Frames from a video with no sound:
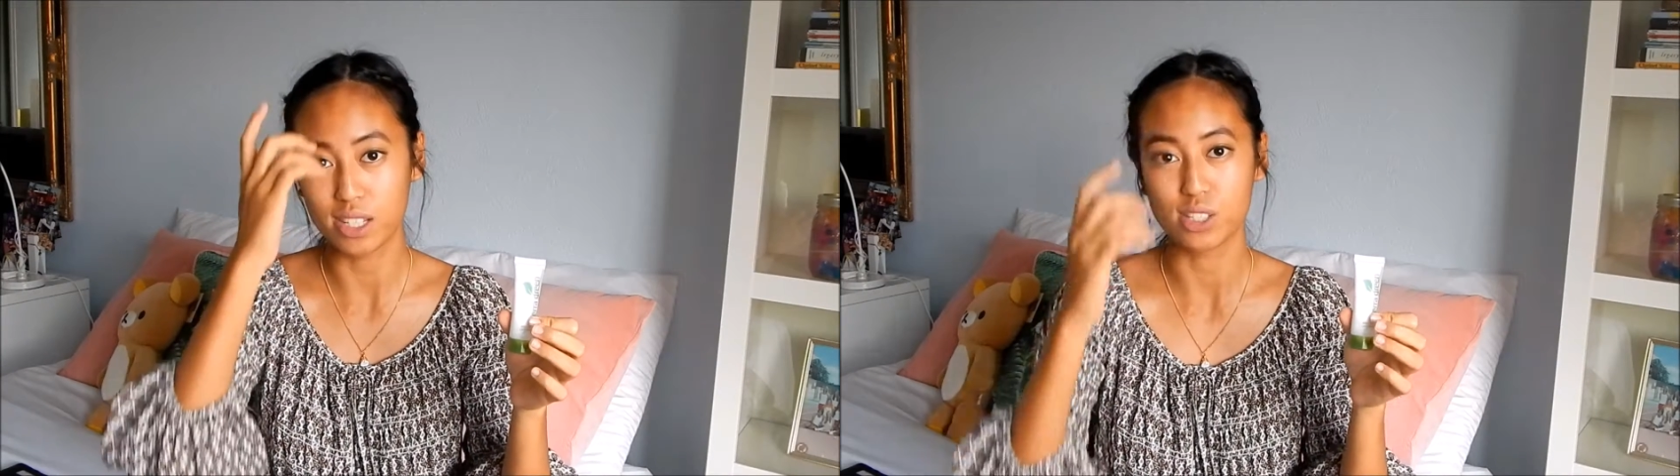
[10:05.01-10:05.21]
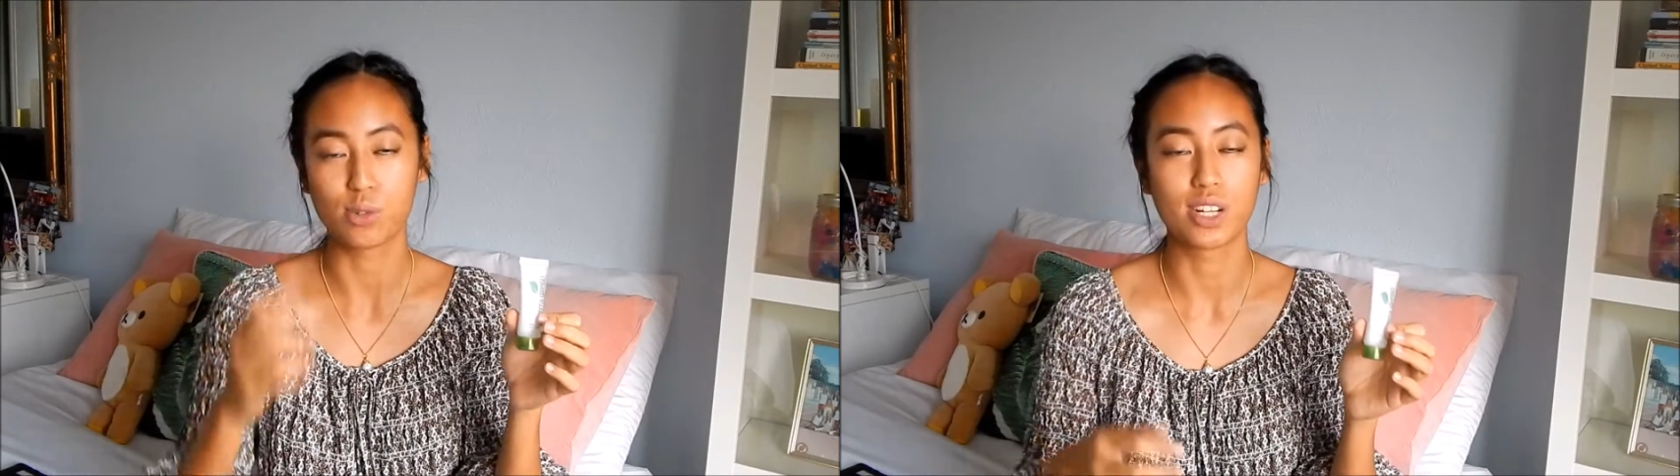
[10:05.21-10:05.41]

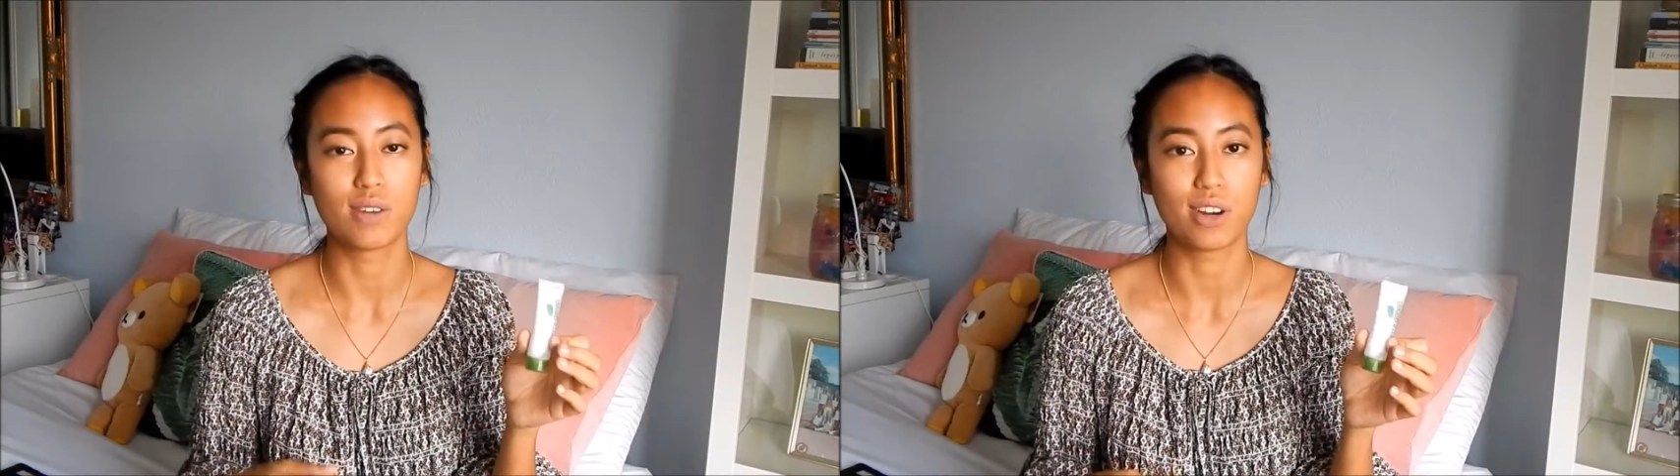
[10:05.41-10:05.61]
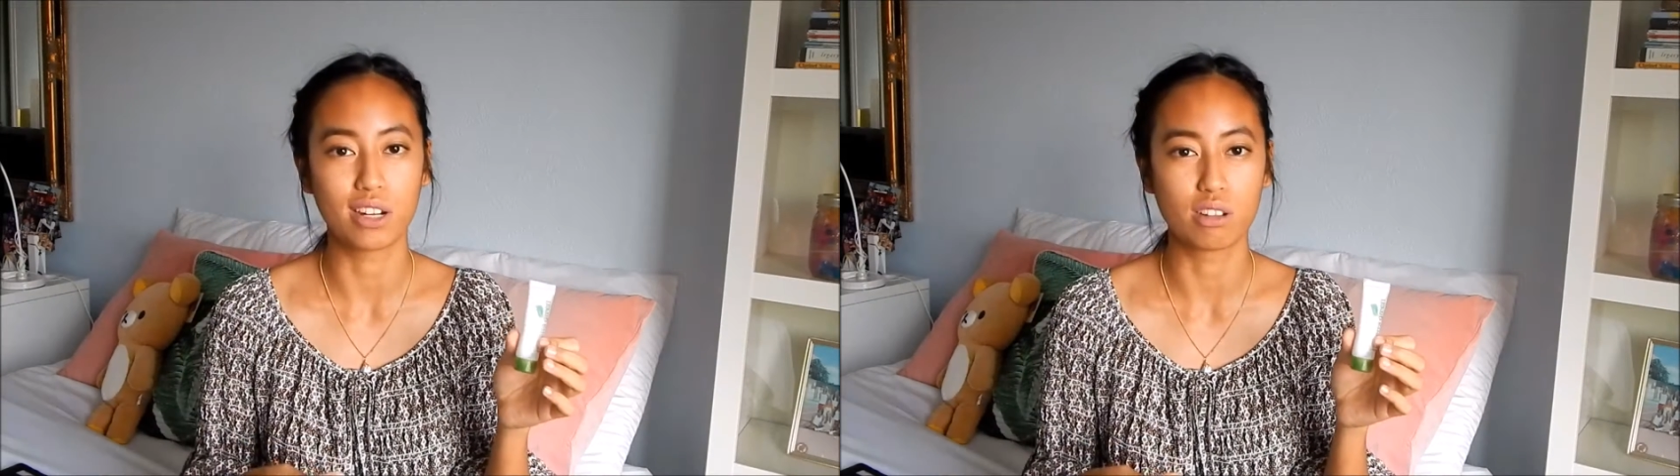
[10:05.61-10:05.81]
so
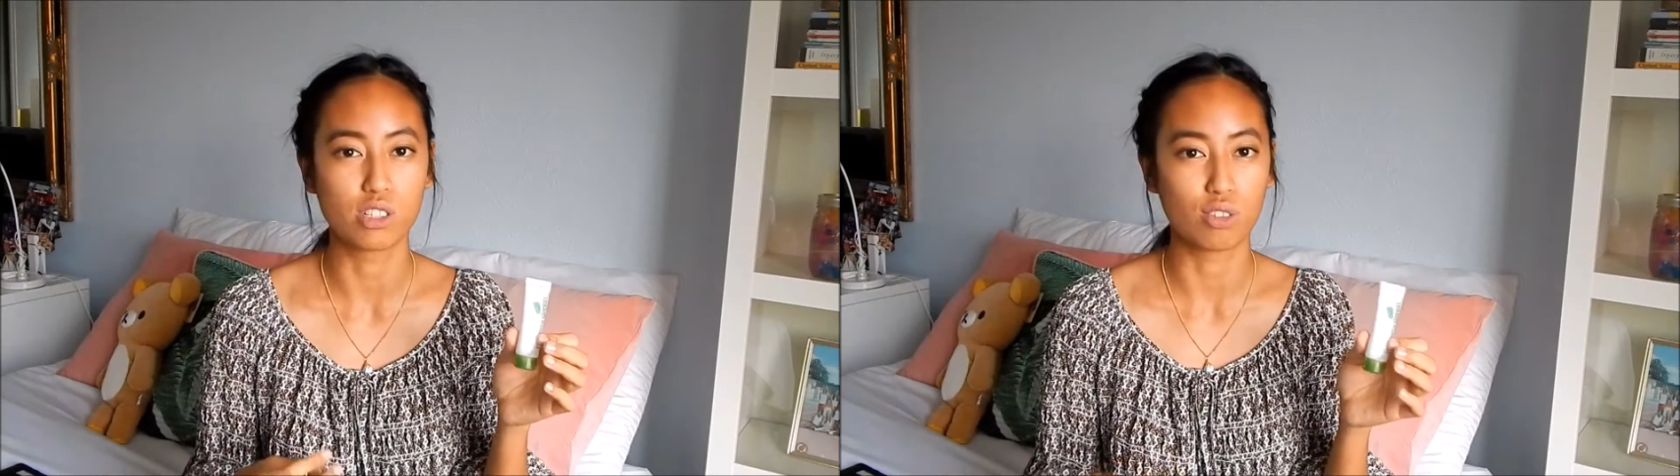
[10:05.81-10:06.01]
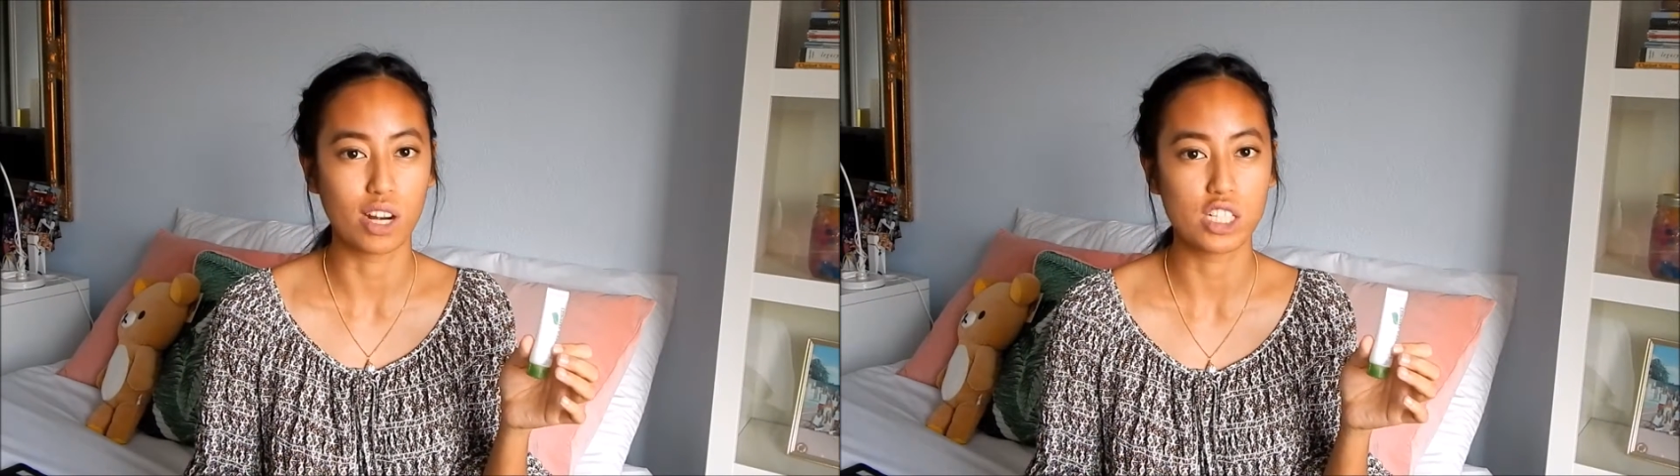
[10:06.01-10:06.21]
whenever I go
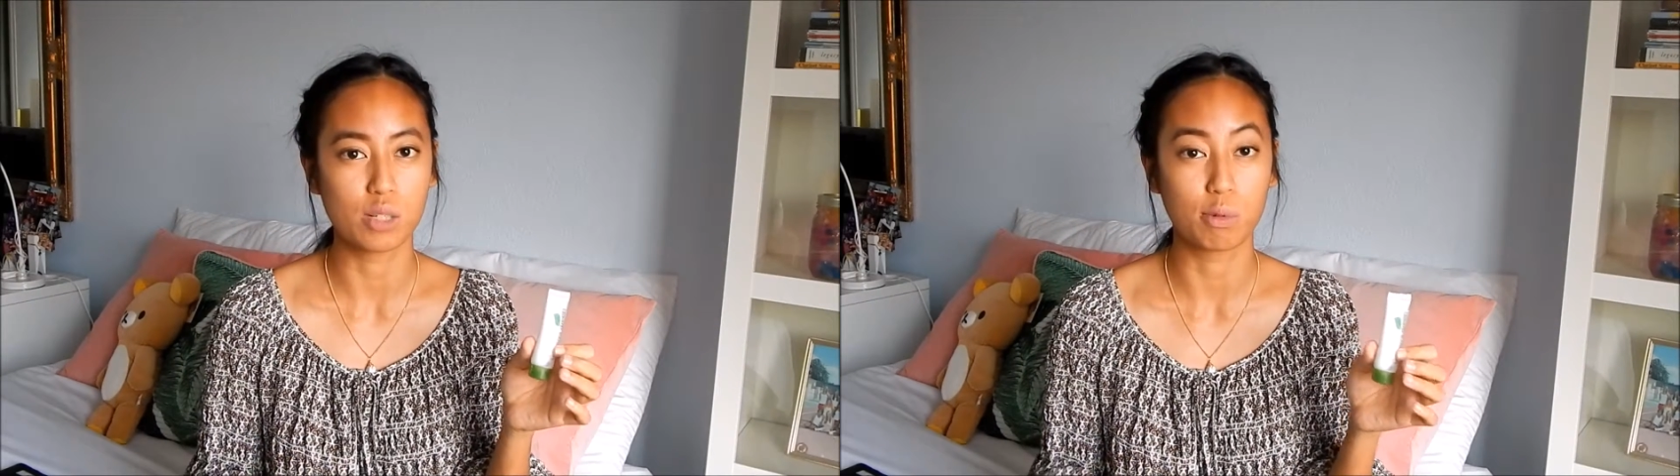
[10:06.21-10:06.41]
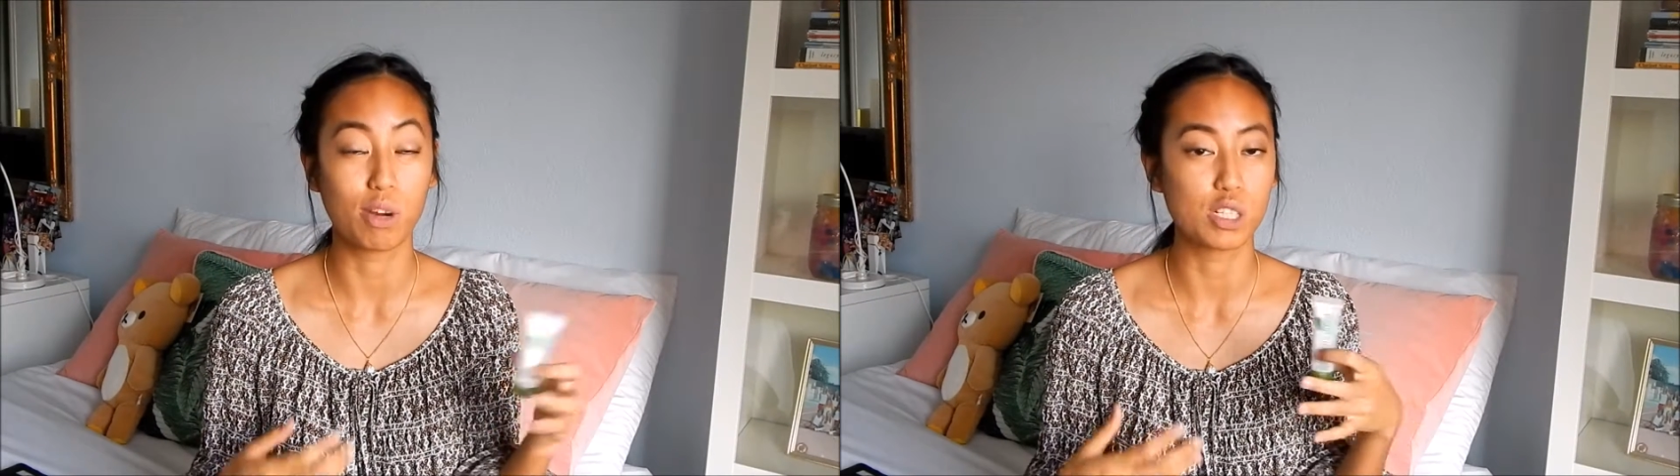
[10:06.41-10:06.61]
to the
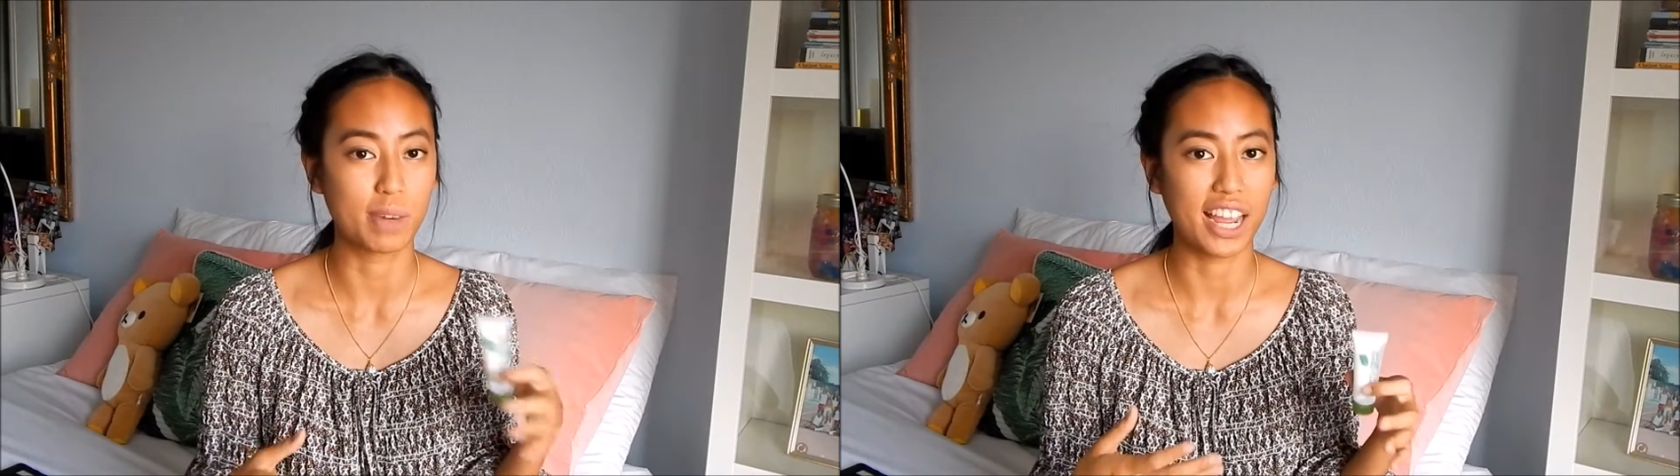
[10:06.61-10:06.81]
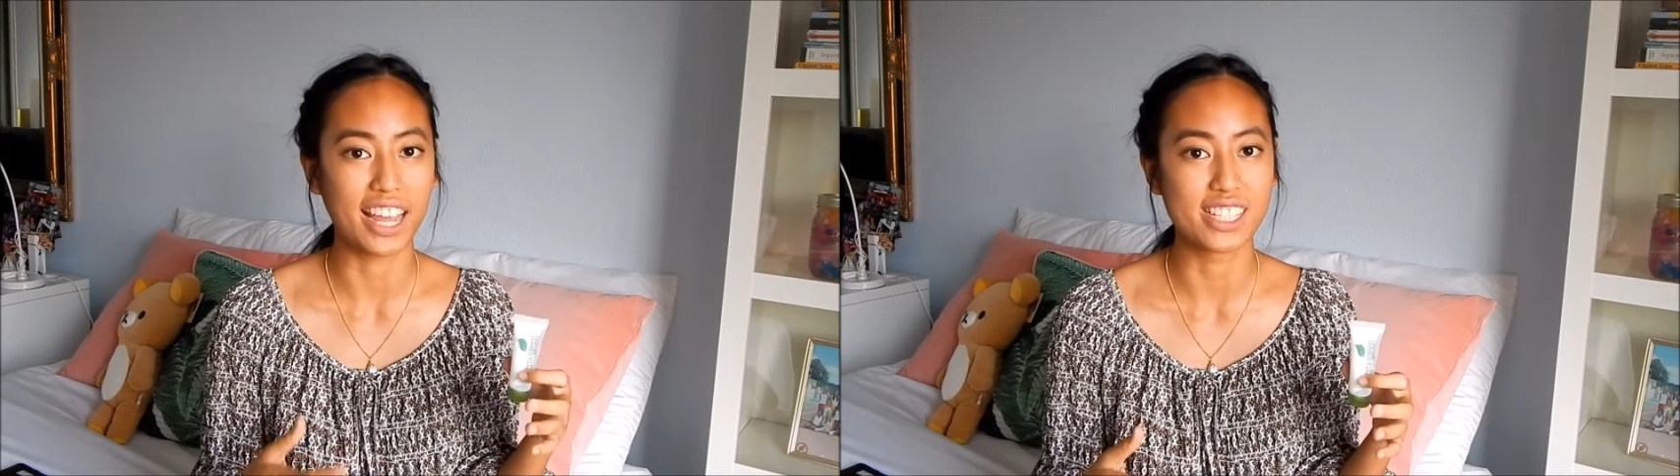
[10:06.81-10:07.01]
restroom and wash my
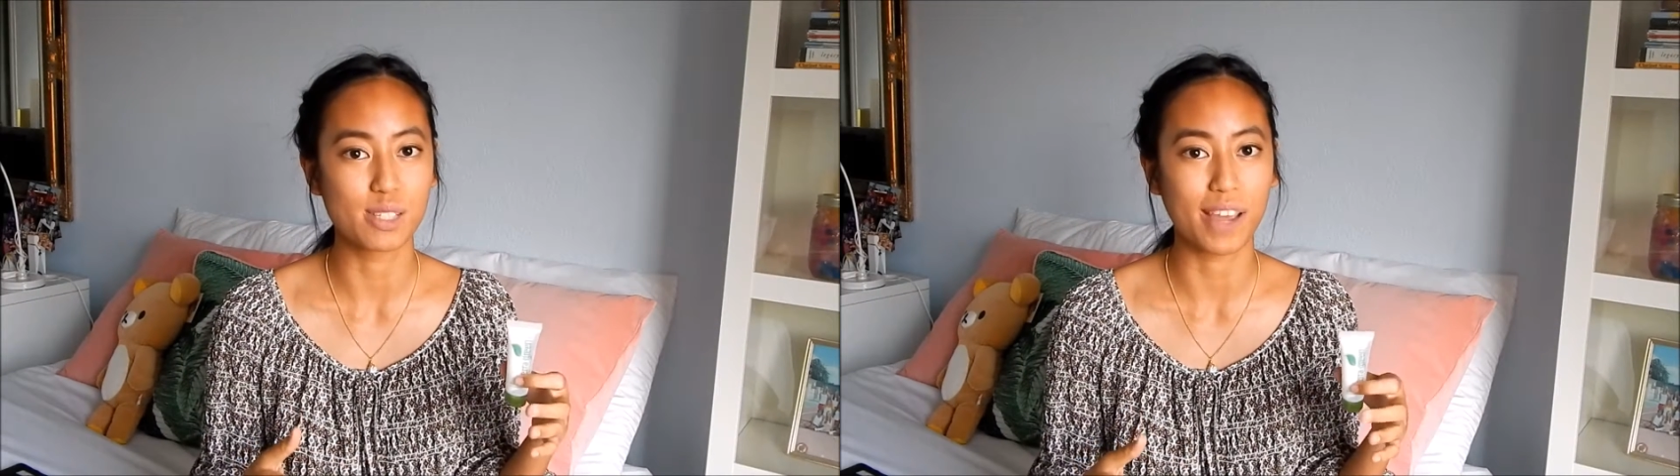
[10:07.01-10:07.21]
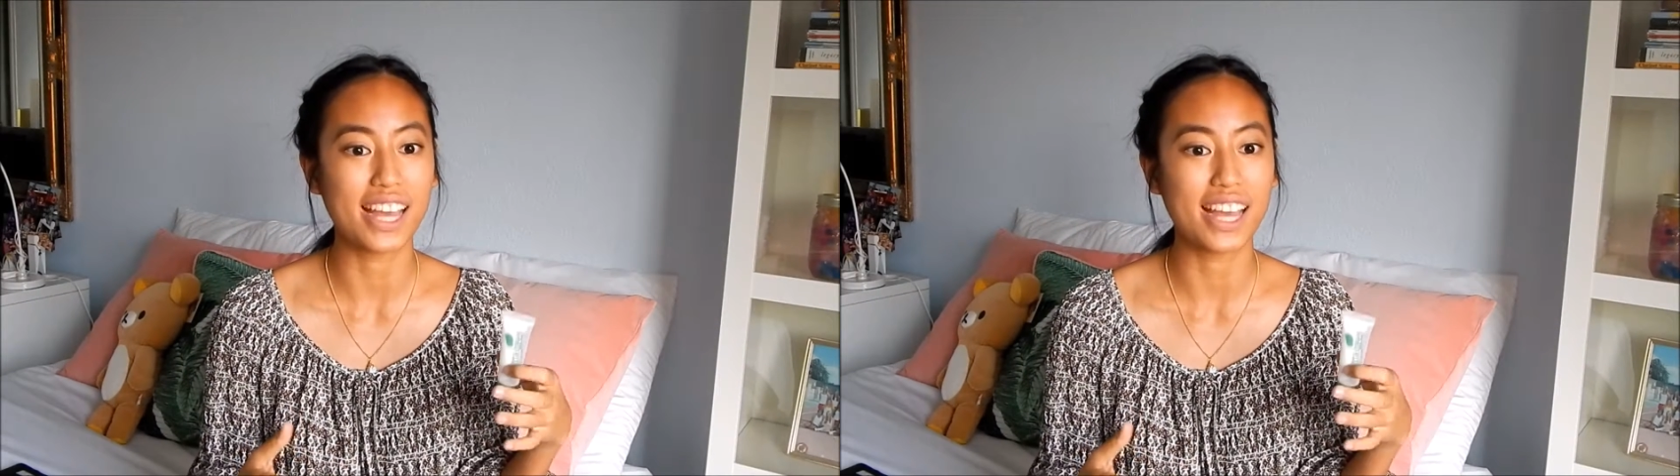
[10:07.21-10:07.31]
hands